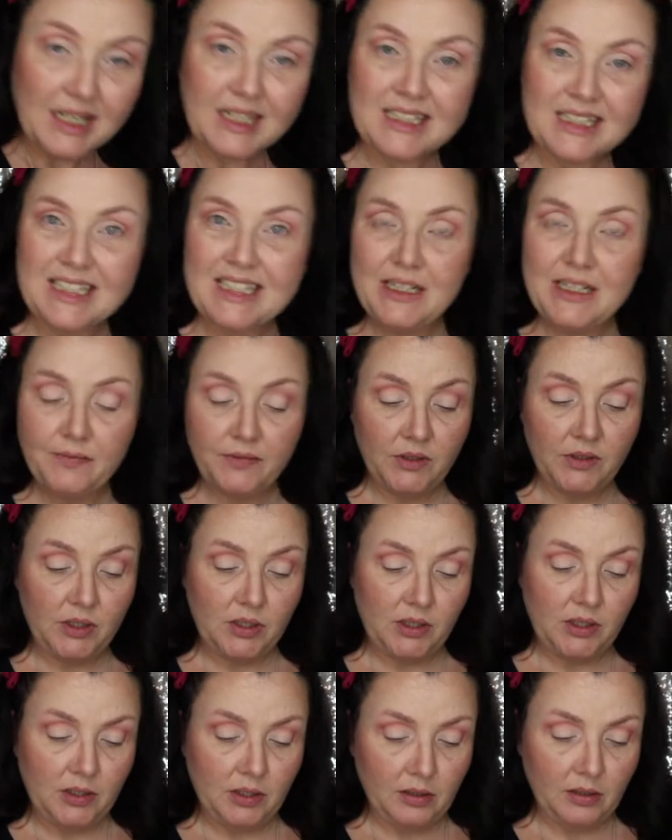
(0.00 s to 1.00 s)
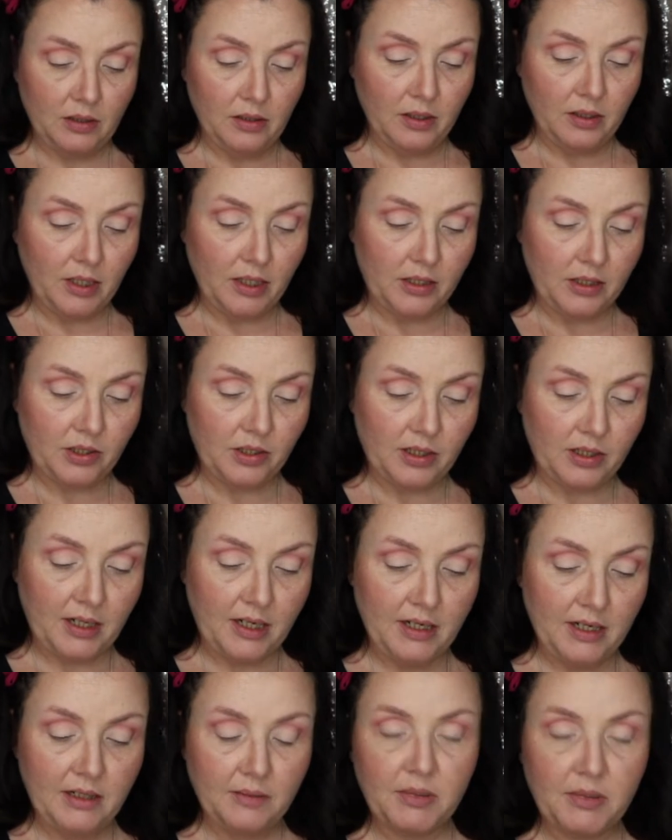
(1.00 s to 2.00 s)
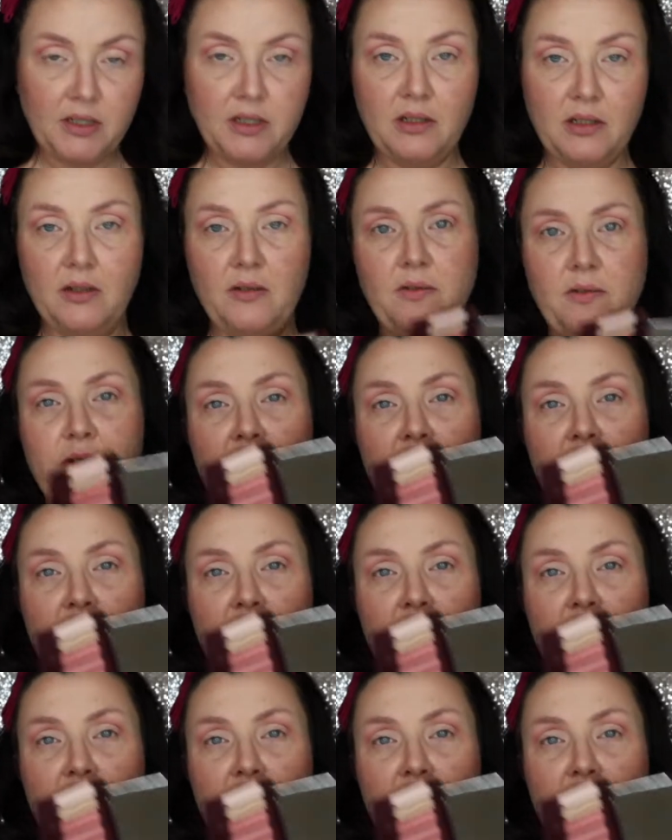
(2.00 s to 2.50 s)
an even darker shade. I'm going to go